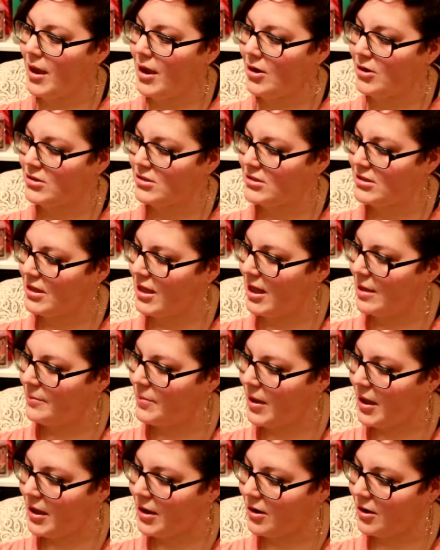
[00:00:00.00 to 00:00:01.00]
Heir to the
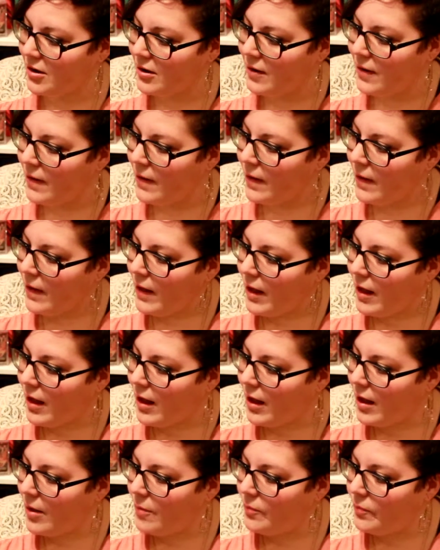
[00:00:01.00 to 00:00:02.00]
Empire.
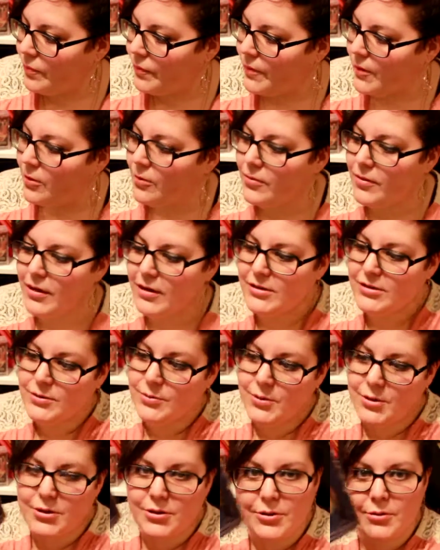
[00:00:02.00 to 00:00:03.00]
Um, oh, they
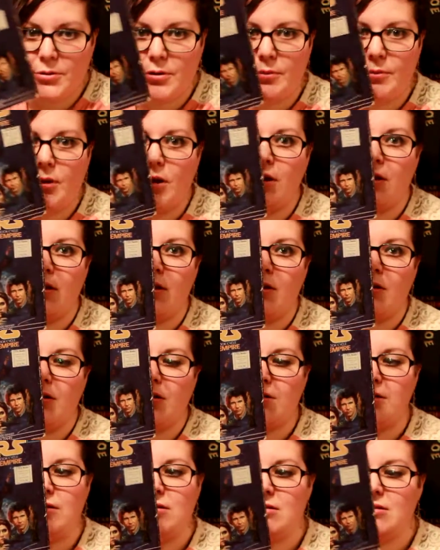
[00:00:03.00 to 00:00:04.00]
do include him on here.
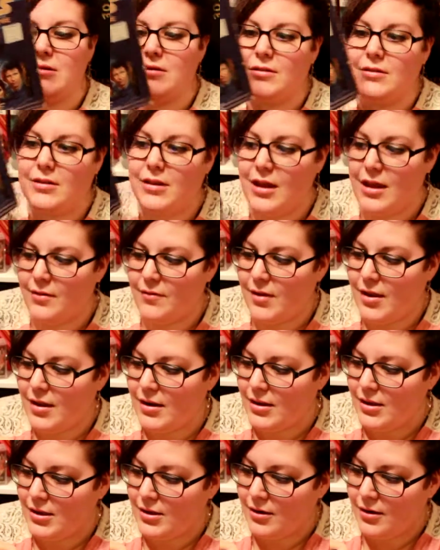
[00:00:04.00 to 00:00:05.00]
He's this little guy right
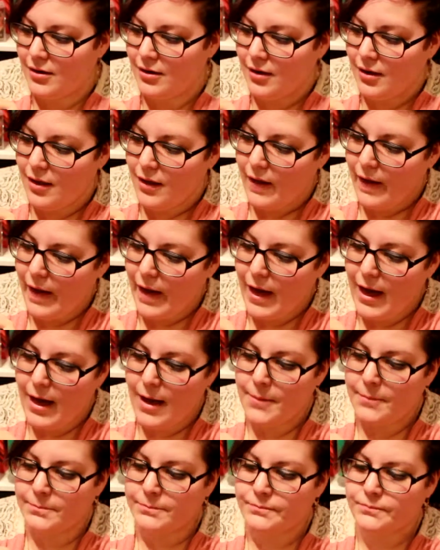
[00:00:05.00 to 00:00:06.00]
here.
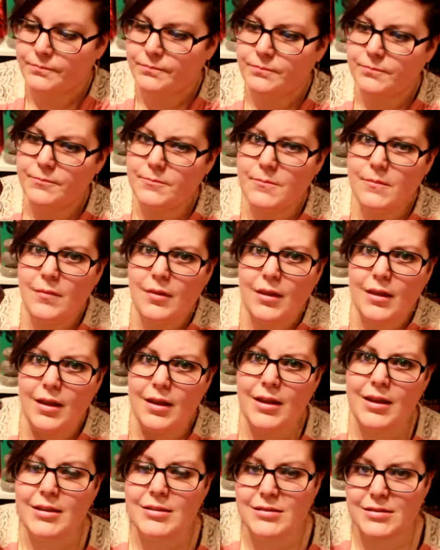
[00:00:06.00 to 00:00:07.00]
Um,
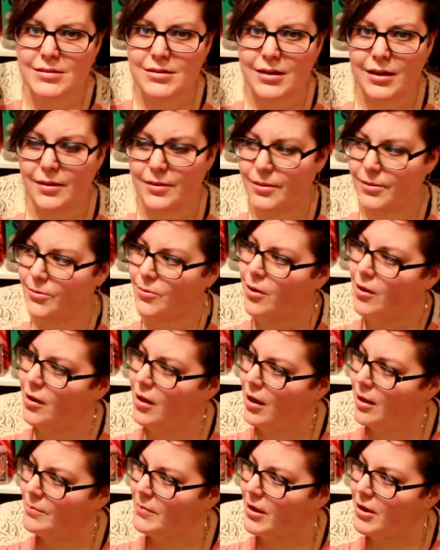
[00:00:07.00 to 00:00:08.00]
he's Thrawn,
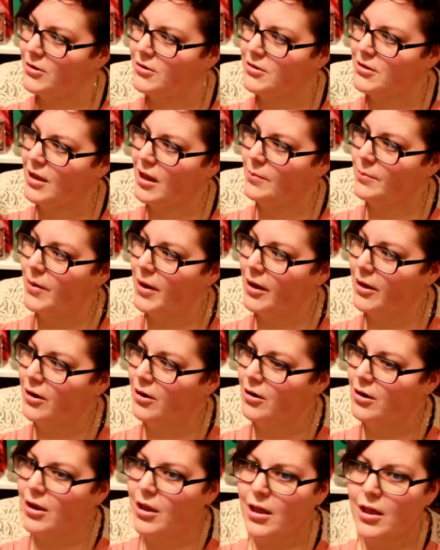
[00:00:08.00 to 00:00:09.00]
um, Heir to the
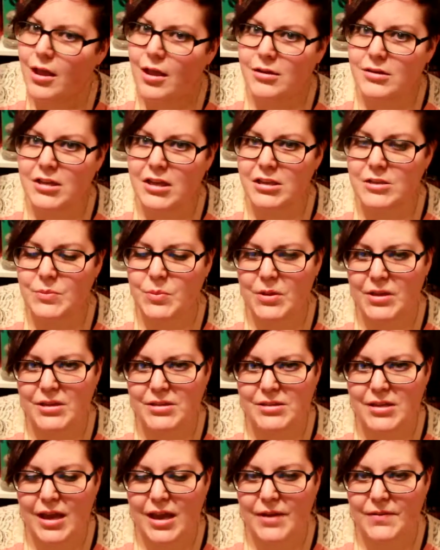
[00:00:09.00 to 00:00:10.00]
Empire takes
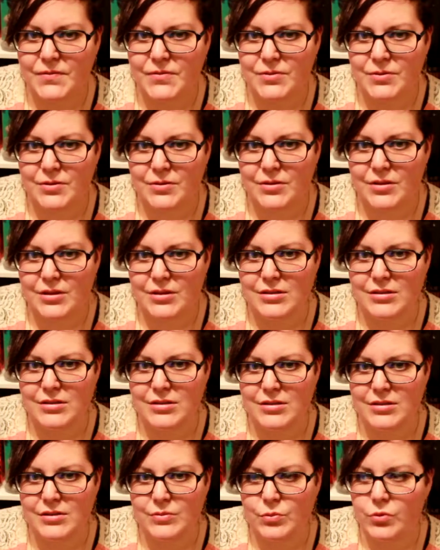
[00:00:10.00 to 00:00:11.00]
place after the
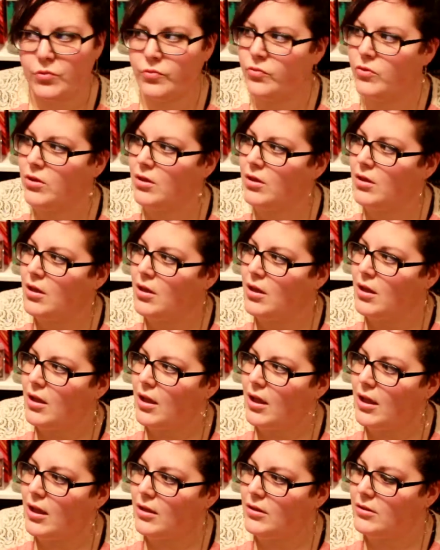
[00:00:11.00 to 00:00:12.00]
sixth movie
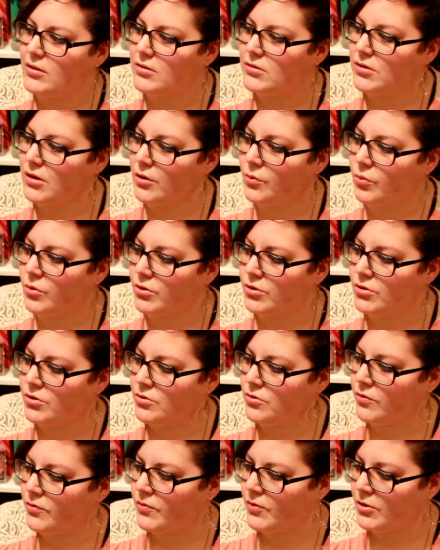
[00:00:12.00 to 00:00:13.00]
in the Star Wars
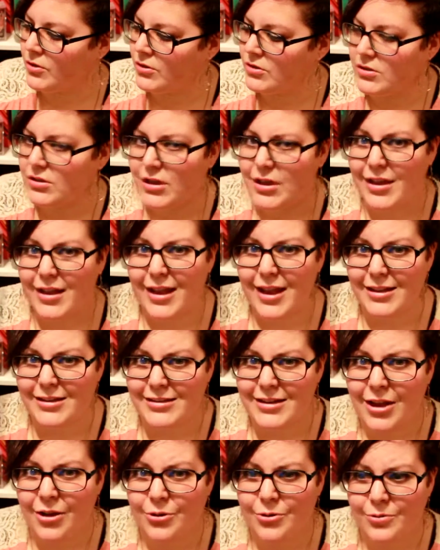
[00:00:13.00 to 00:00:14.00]
universe. It's
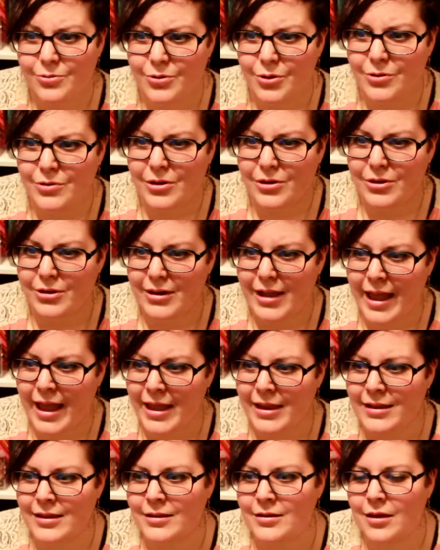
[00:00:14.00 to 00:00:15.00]
now no longer
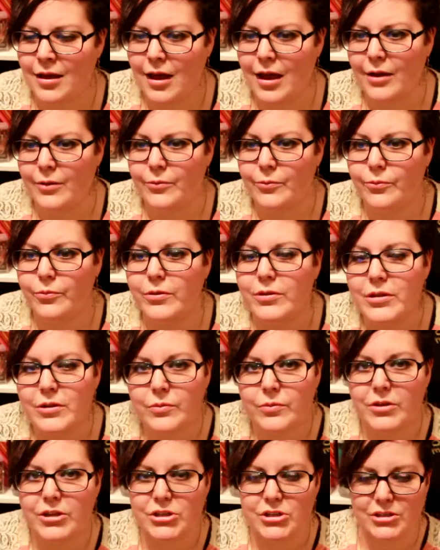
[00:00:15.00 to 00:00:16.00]
canon. I really
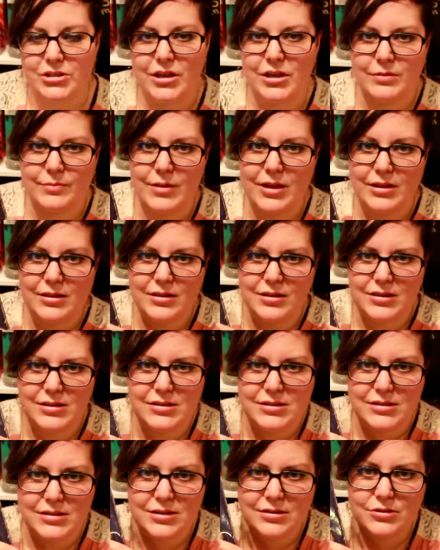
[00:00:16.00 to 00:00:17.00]
wish they had made
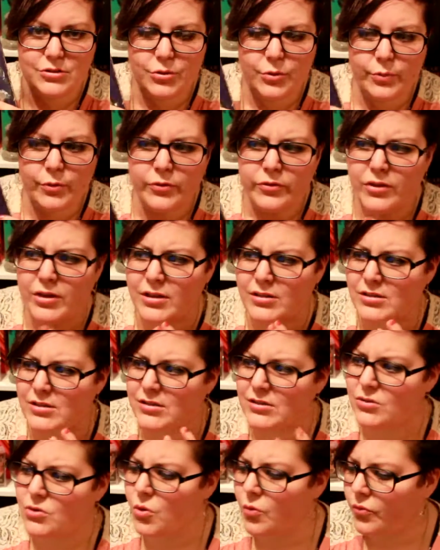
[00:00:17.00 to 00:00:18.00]
this into a movie. It's
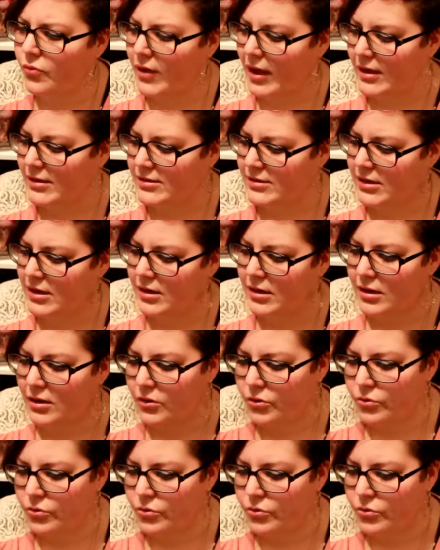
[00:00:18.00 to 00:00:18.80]
so fascinating.